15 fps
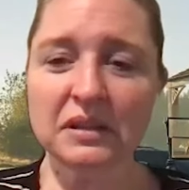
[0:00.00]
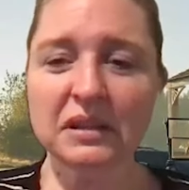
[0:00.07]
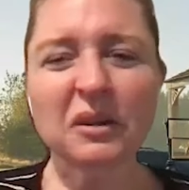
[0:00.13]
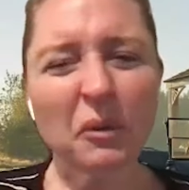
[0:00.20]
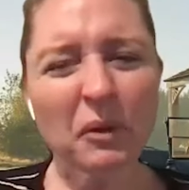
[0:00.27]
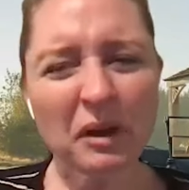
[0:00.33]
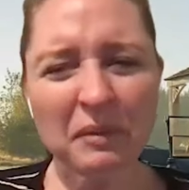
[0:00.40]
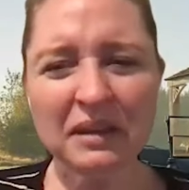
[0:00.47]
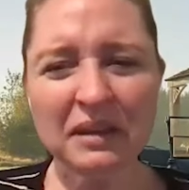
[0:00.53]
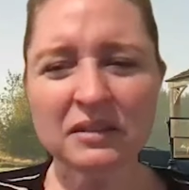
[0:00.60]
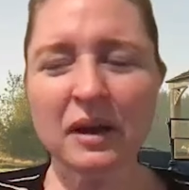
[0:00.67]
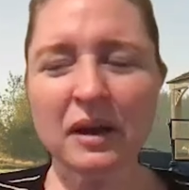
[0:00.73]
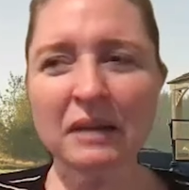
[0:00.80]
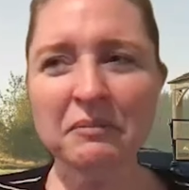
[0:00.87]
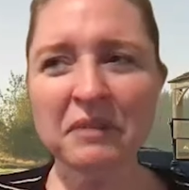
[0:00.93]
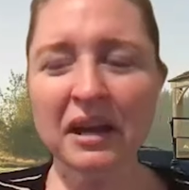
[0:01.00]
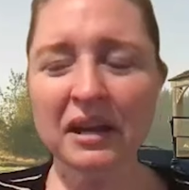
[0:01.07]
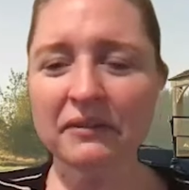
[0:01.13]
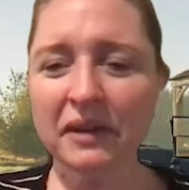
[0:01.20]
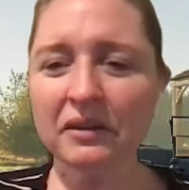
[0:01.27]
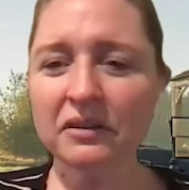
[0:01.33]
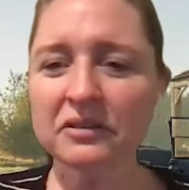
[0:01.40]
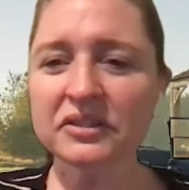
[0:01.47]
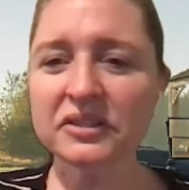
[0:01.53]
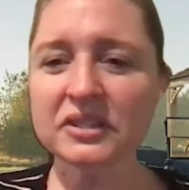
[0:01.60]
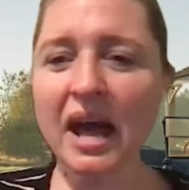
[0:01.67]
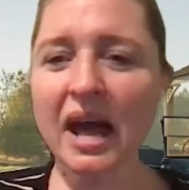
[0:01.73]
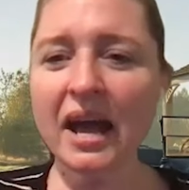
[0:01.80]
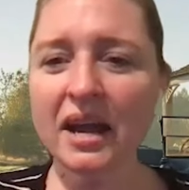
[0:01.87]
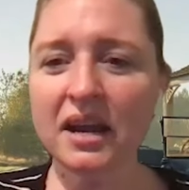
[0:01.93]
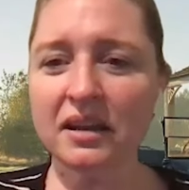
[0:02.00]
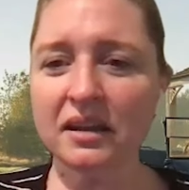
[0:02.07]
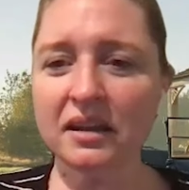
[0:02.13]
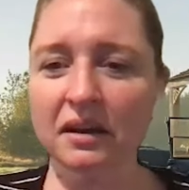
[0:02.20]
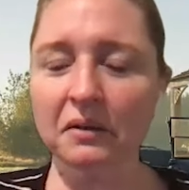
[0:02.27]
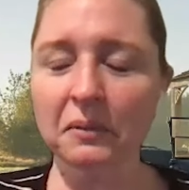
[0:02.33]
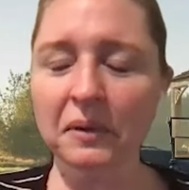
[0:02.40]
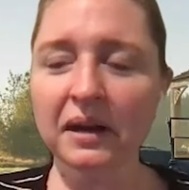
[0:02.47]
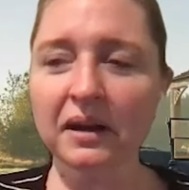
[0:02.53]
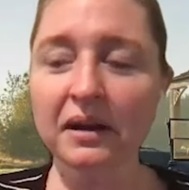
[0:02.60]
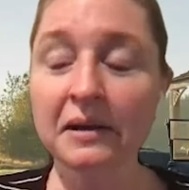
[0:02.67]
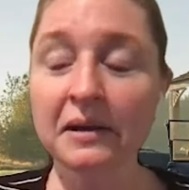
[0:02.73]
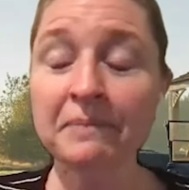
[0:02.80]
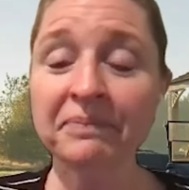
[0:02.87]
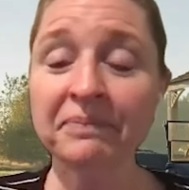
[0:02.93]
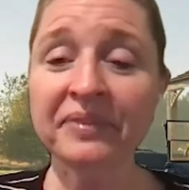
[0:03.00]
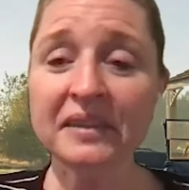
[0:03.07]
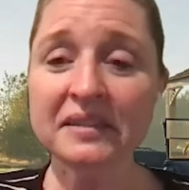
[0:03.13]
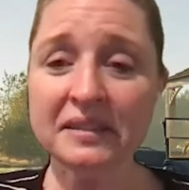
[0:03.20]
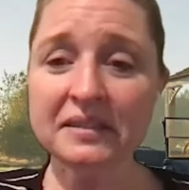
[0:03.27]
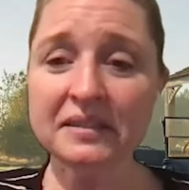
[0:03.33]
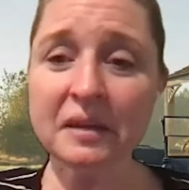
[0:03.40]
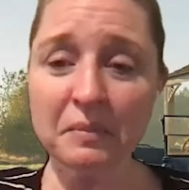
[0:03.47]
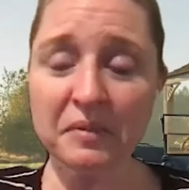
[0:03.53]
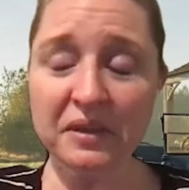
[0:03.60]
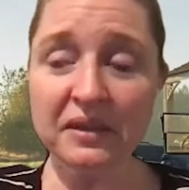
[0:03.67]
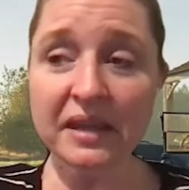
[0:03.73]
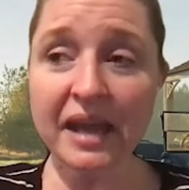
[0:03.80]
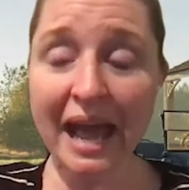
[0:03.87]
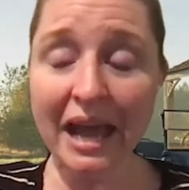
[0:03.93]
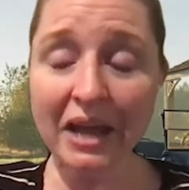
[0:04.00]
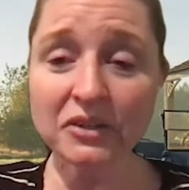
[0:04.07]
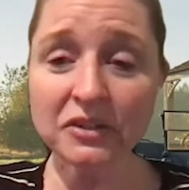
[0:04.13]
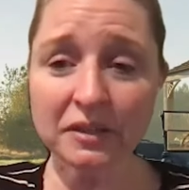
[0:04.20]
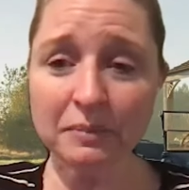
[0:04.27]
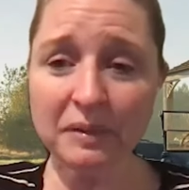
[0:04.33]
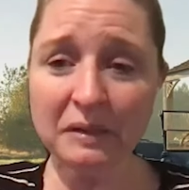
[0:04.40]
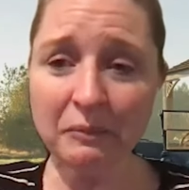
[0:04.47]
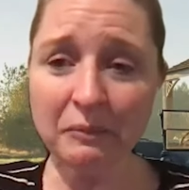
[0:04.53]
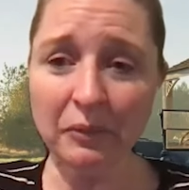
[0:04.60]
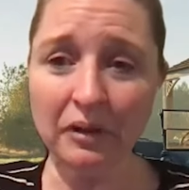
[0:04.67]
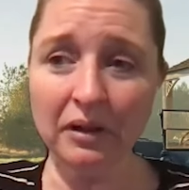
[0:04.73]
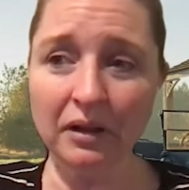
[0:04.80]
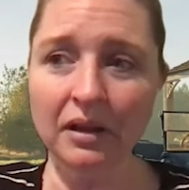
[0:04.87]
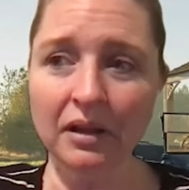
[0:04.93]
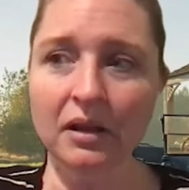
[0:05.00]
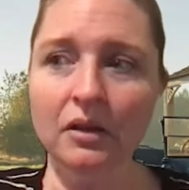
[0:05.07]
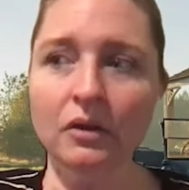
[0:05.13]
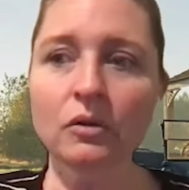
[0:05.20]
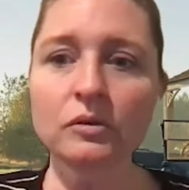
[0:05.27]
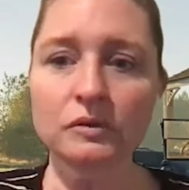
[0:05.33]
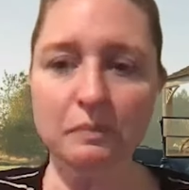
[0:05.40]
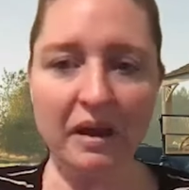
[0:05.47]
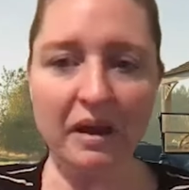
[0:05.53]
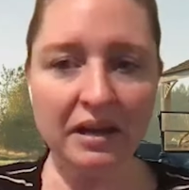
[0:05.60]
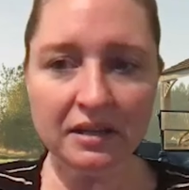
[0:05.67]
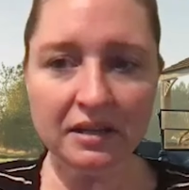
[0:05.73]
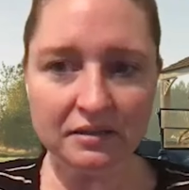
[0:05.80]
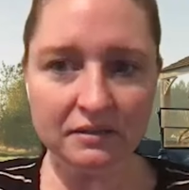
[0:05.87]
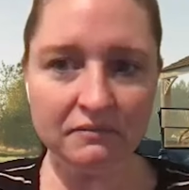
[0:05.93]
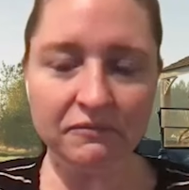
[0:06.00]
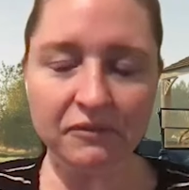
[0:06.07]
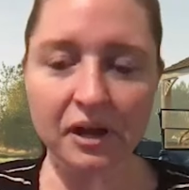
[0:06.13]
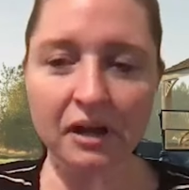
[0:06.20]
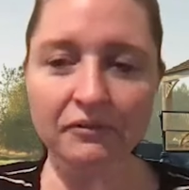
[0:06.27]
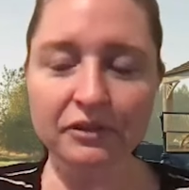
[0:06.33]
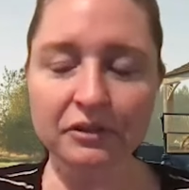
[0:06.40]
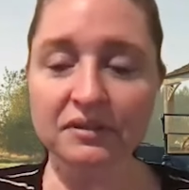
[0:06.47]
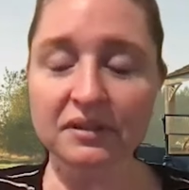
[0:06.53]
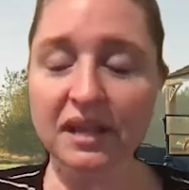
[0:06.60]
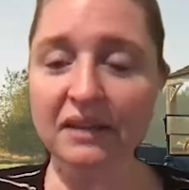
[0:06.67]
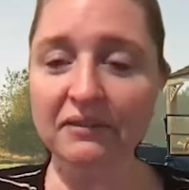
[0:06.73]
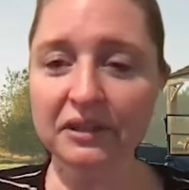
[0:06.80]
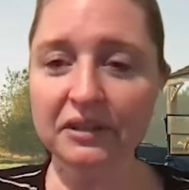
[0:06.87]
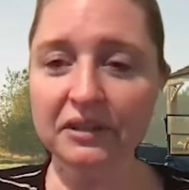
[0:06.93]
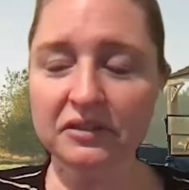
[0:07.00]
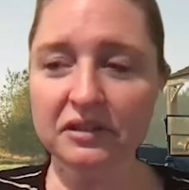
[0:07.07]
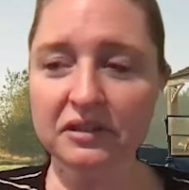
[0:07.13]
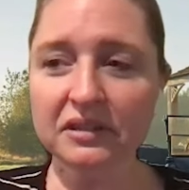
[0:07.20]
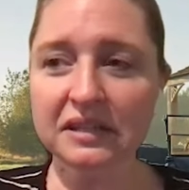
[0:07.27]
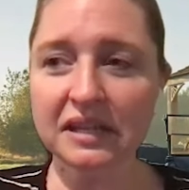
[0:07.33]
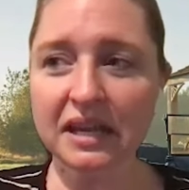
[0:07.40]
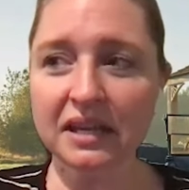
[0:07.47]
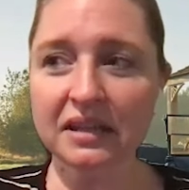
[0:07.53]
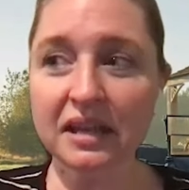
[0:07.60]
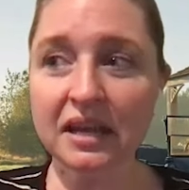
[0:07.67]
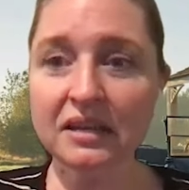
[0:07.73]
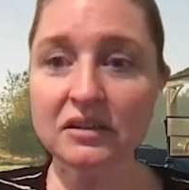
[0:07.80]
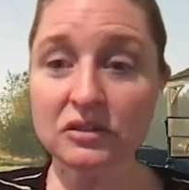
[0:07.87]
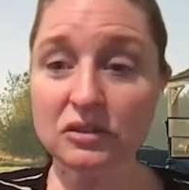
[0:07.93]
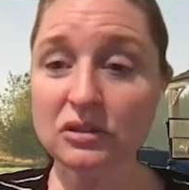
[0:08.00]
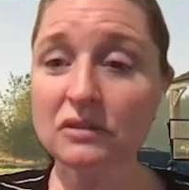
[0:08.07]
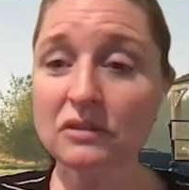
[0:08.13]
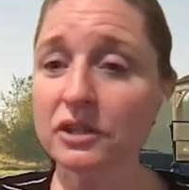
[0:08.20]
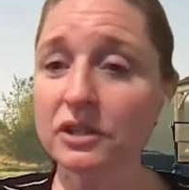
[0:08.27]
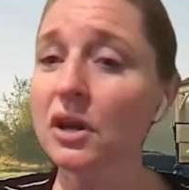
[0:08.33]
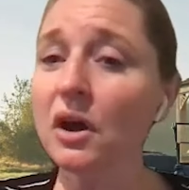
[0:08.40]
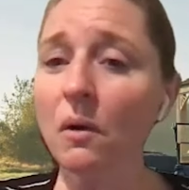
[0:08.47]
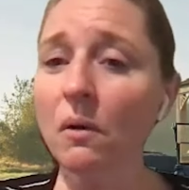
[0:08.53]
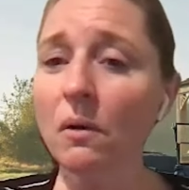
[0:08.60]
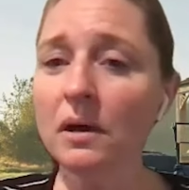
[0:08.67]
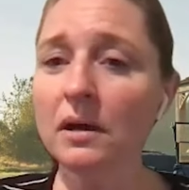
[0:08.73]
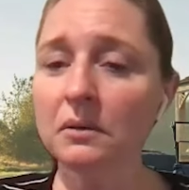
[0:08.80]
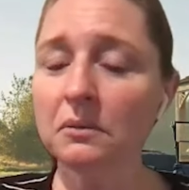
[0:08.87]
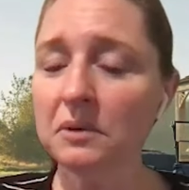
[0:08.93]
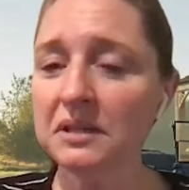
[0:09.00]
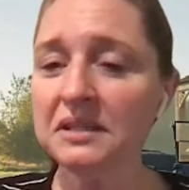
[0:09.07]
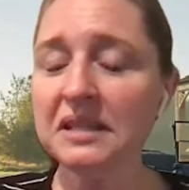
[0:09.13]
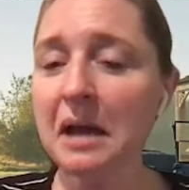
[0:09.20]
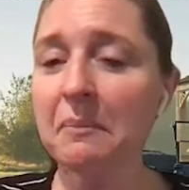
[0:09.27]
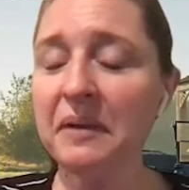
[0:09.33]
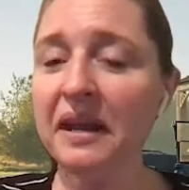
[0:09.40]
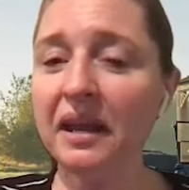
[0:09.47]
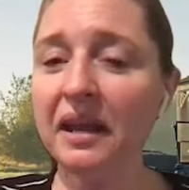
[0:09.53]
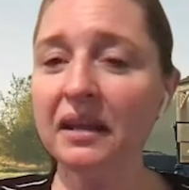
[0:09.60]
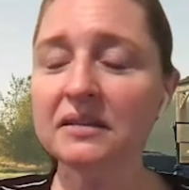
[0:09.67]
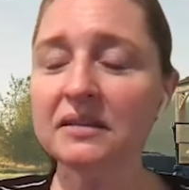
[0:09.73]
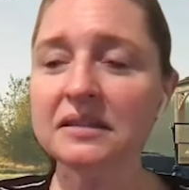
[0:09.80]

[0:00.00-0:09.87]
you know what I mean? So I'm kind yeah. of on her side here, where this is something that actually people whose money is involved, whose livelihoods are at stake, they deserve to know what's happening. Yeah.